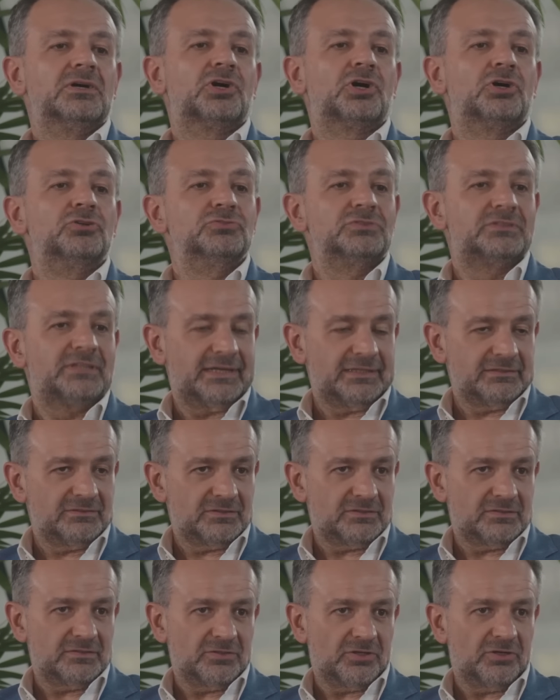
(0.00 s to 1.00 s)

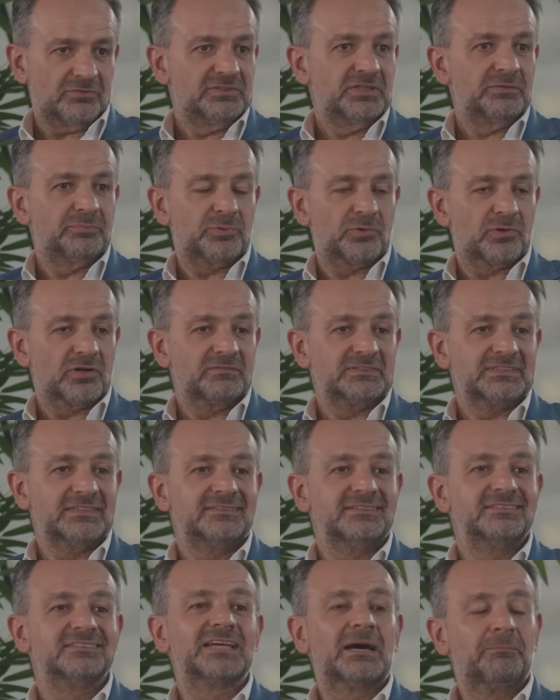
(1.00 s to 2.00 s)
content of the programs
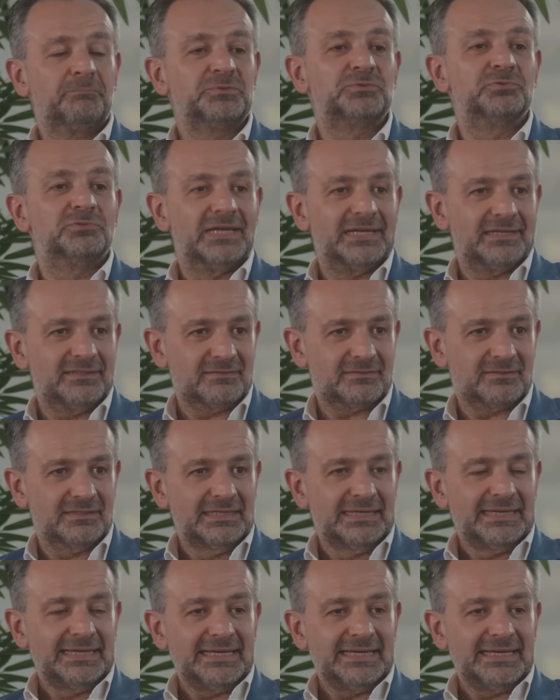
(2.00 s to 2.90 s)
that is up to date,